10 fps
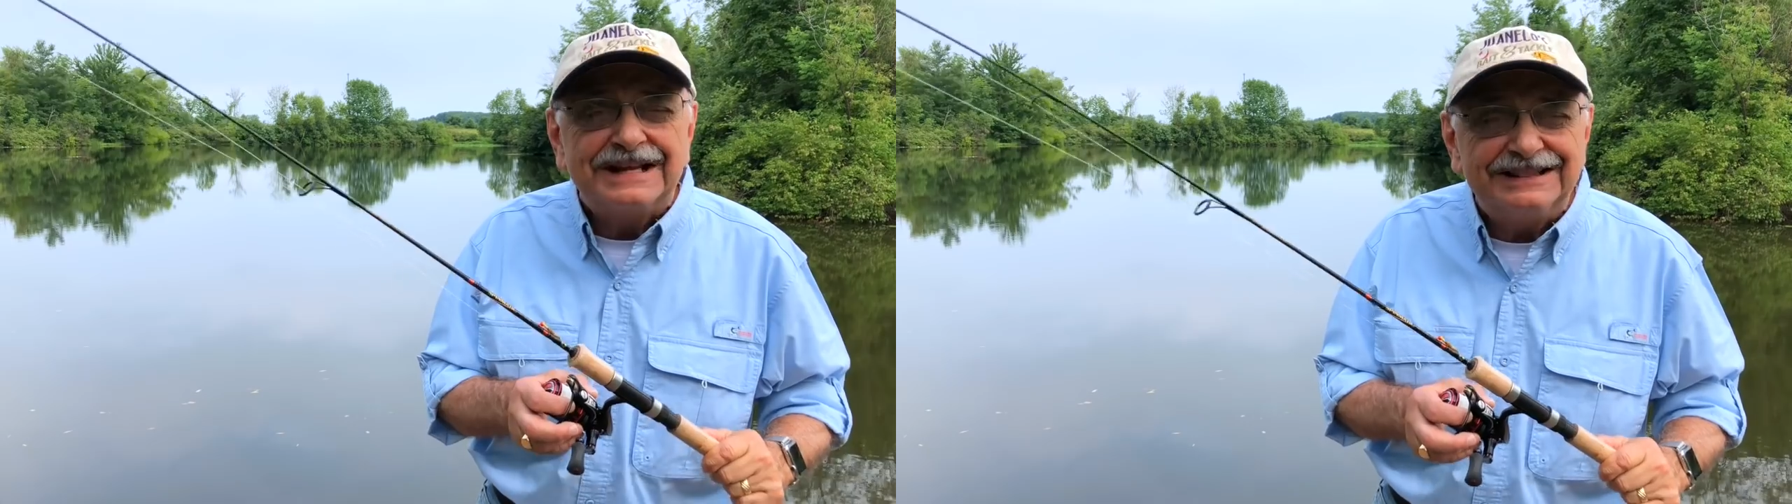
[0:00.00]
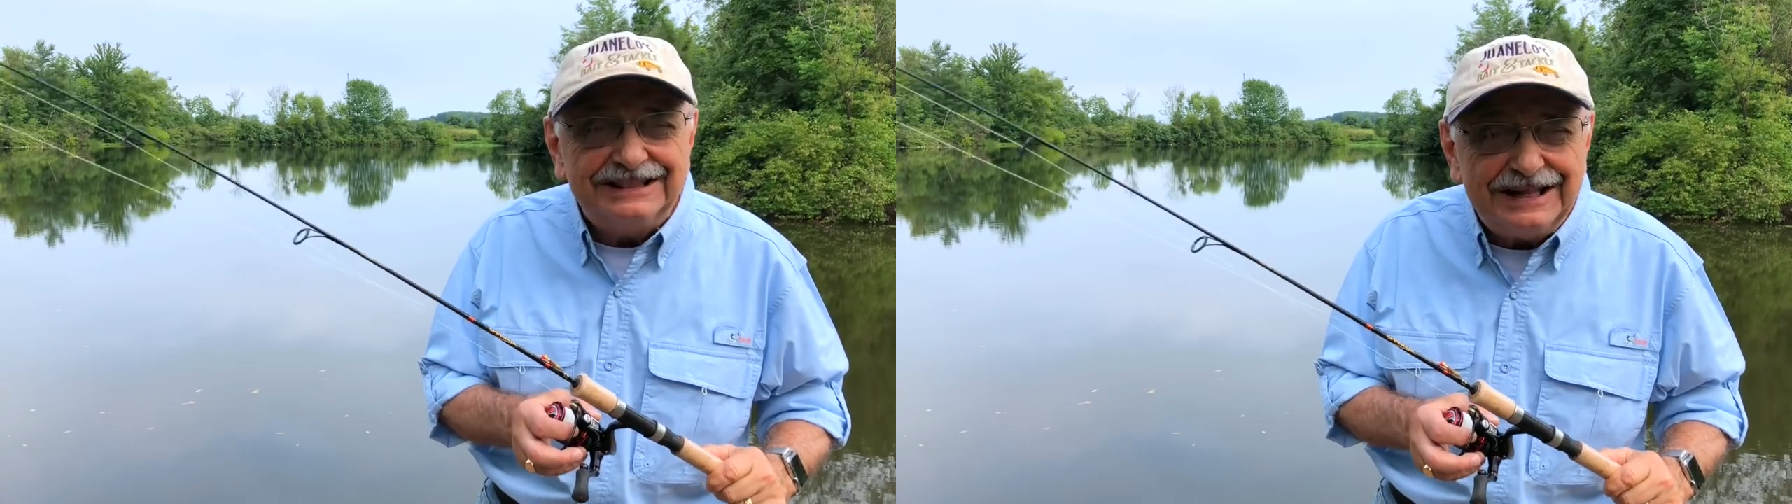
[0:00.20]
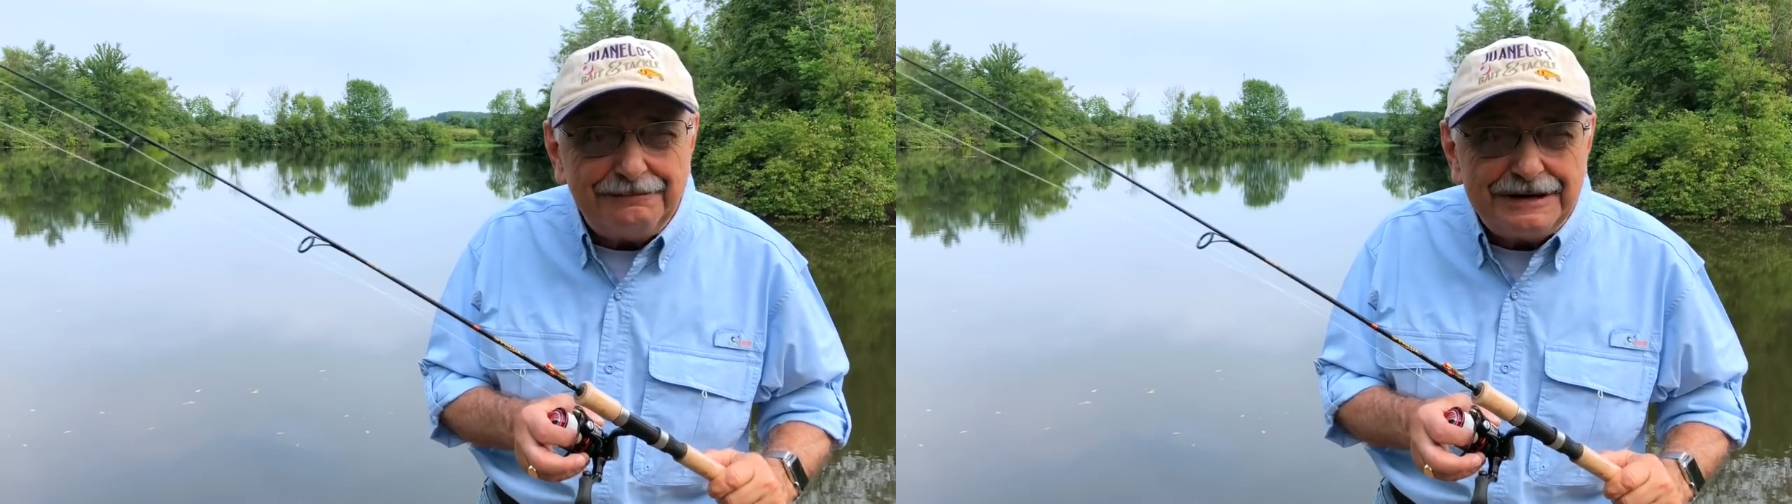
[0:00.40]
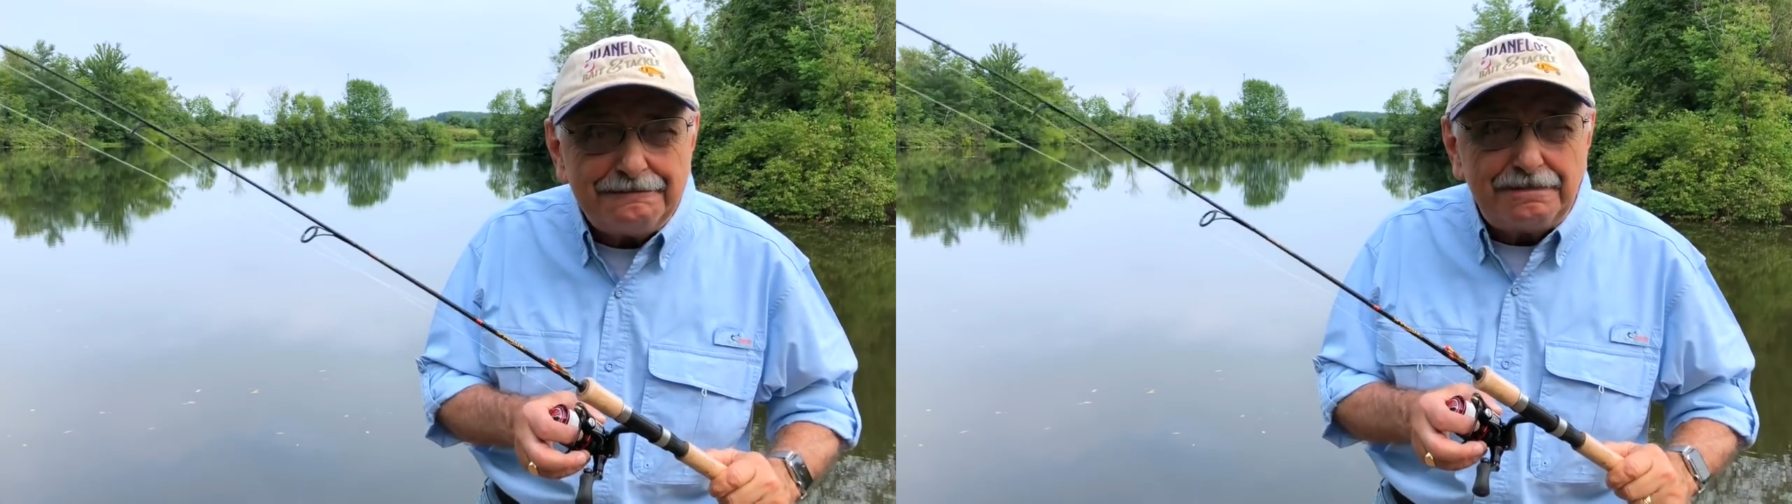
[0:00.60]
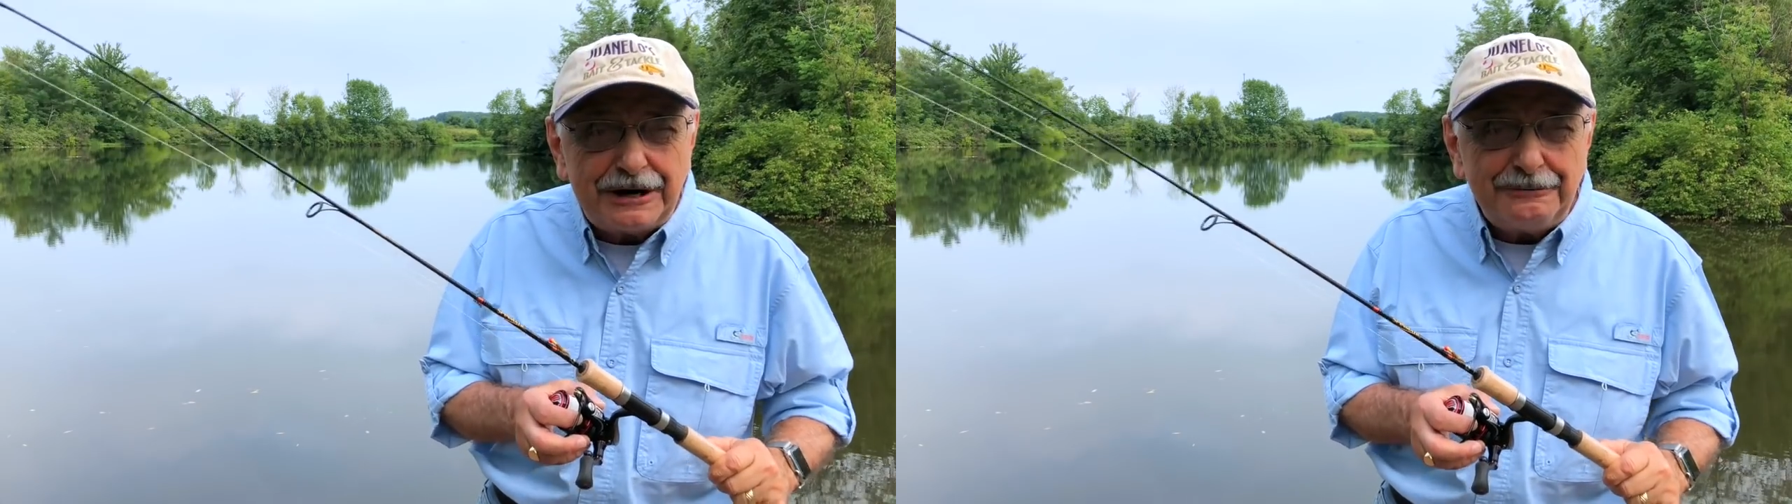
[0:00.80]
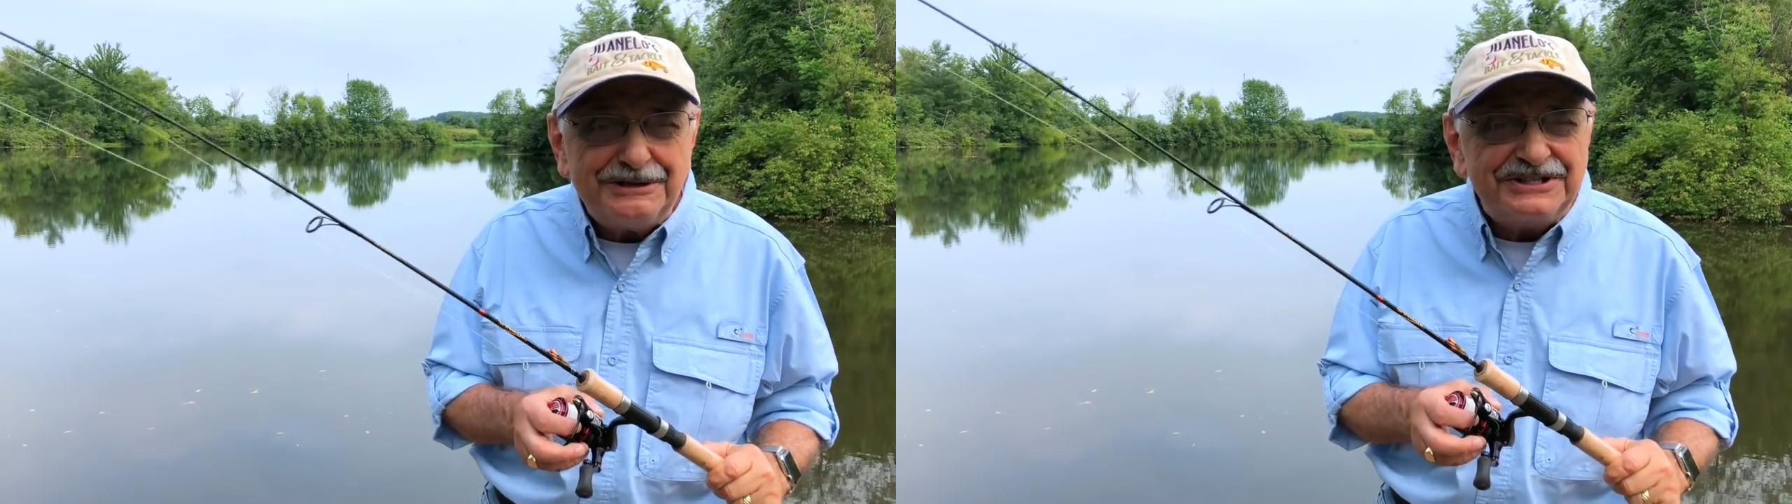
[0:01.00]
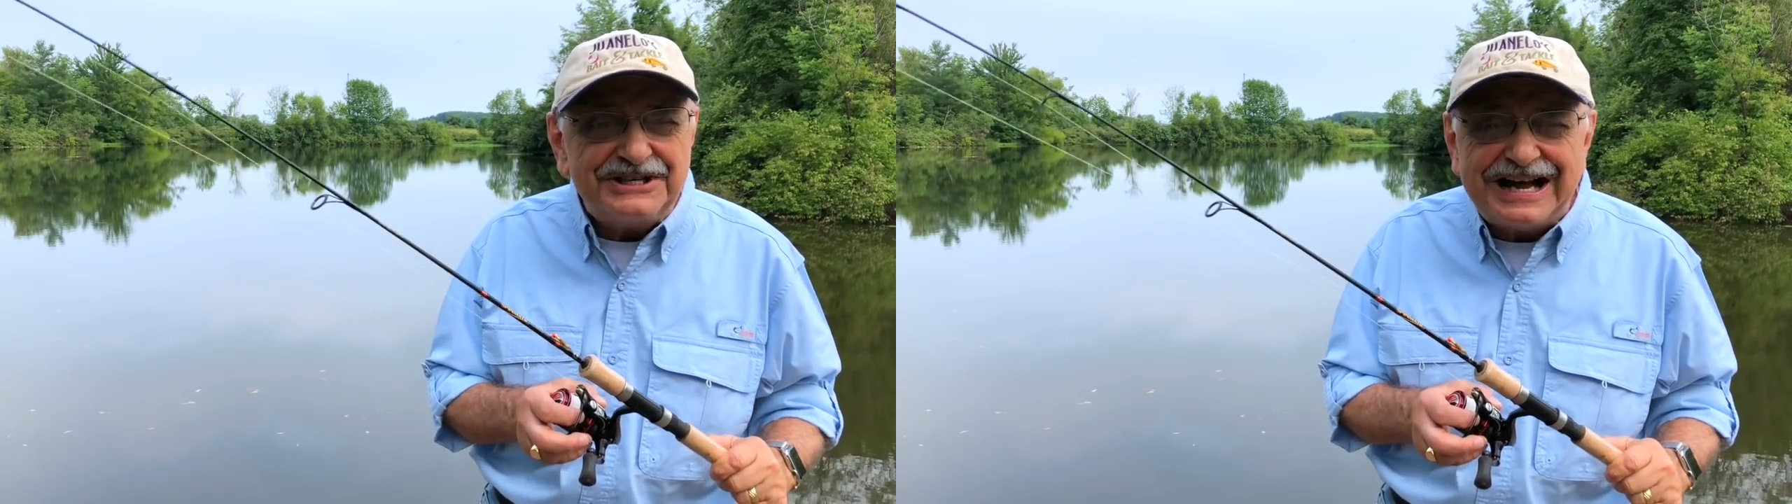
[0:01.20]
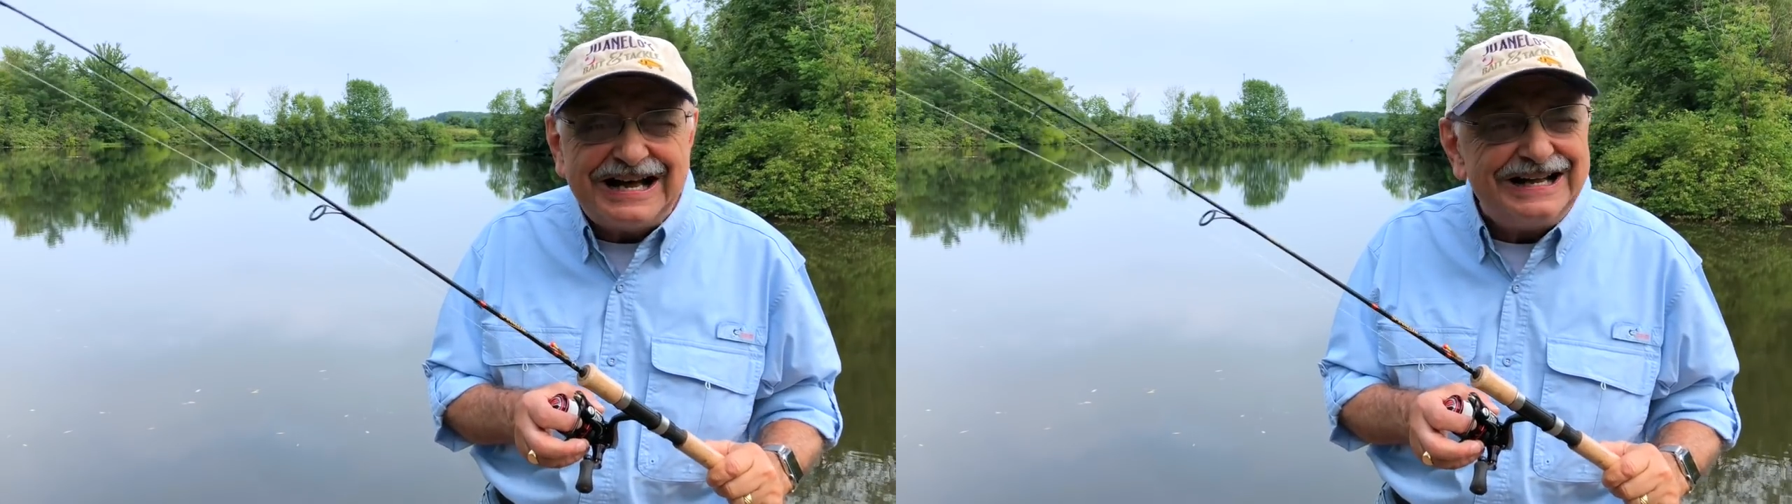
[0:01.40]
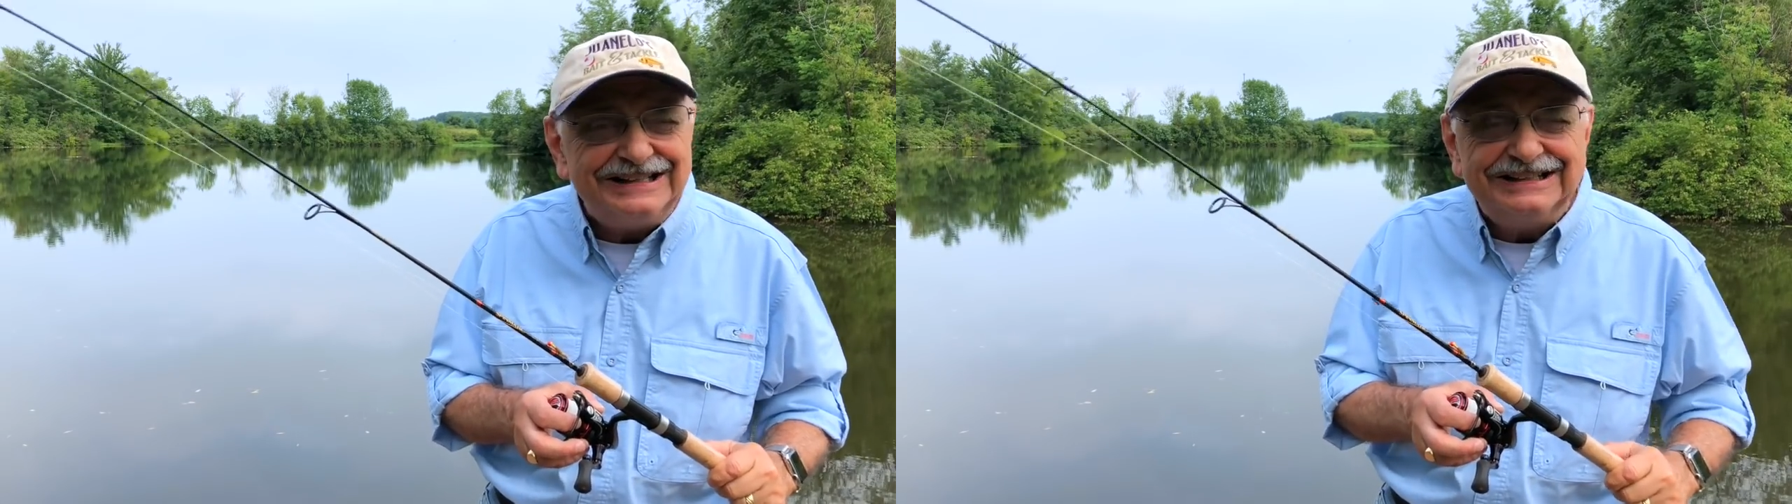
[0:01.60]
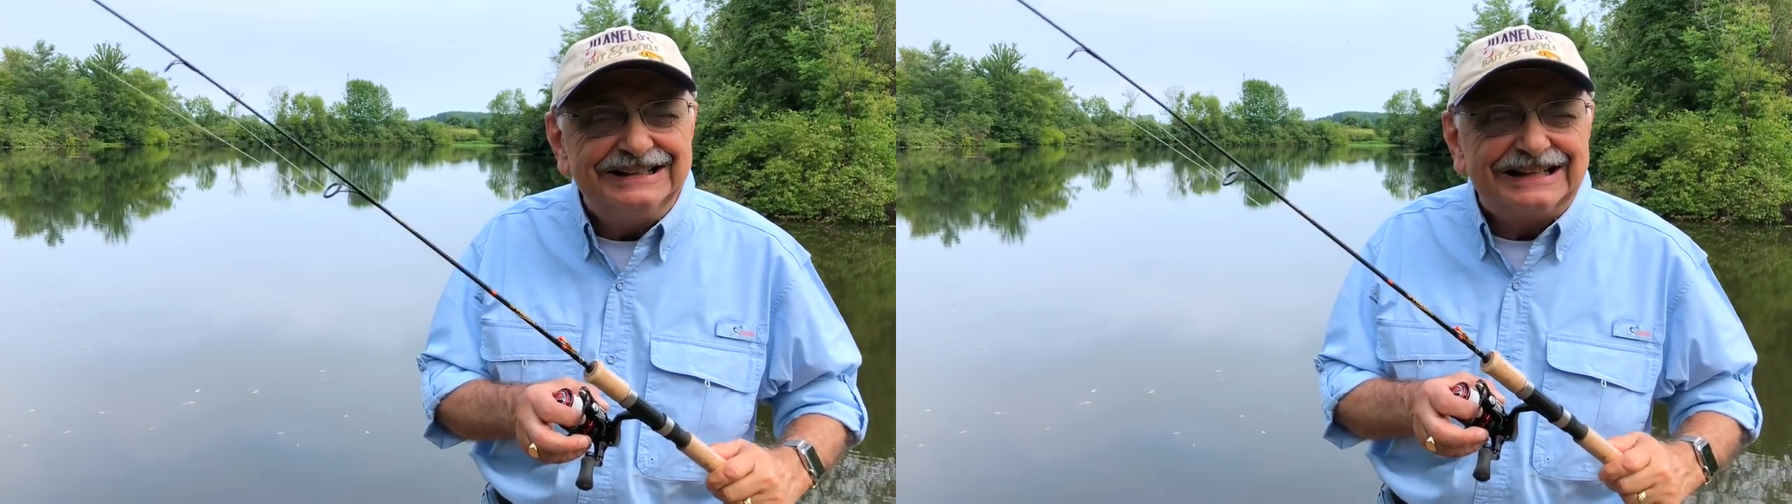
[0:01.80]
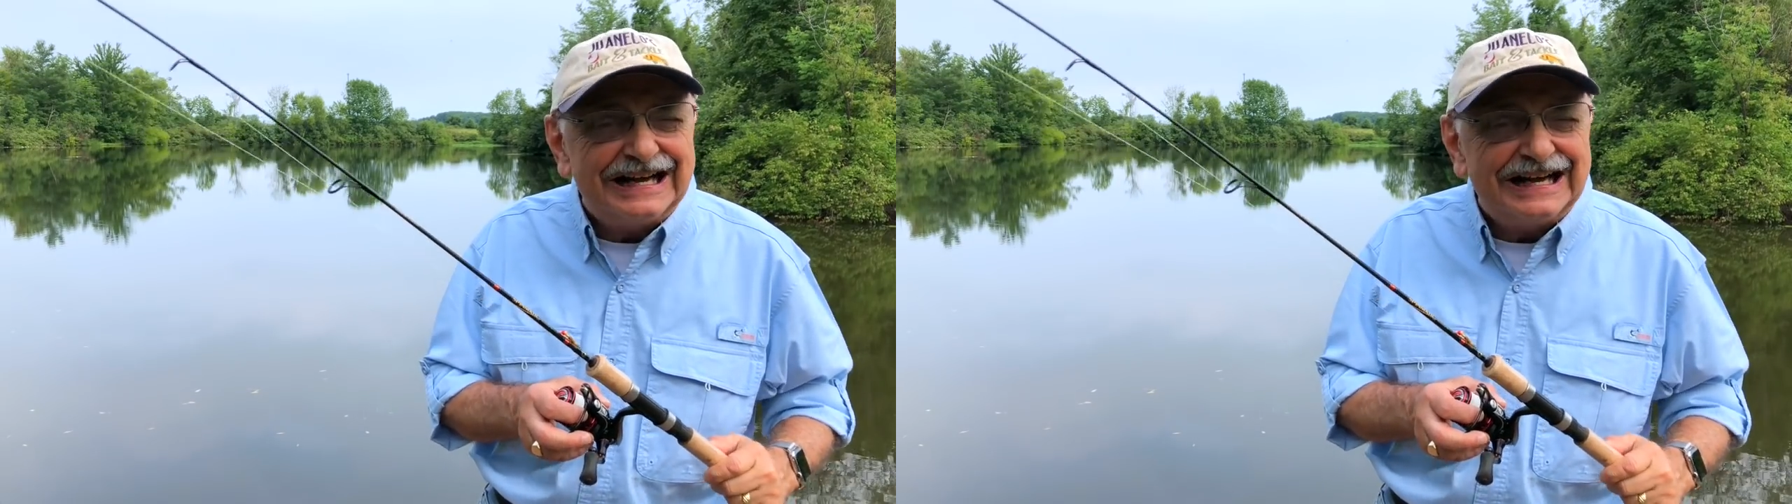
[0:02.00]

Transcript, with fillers: Lemon Parmesan